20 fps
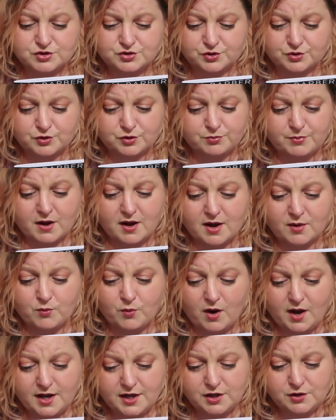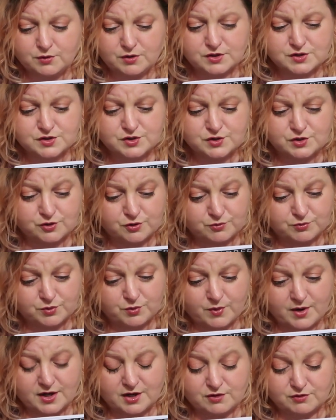truth behind why you consume the
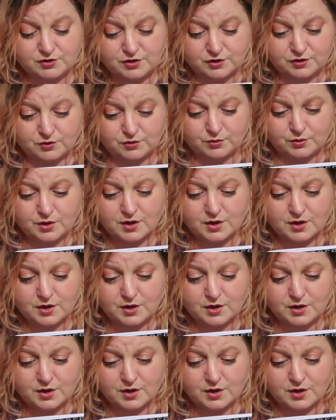way you do.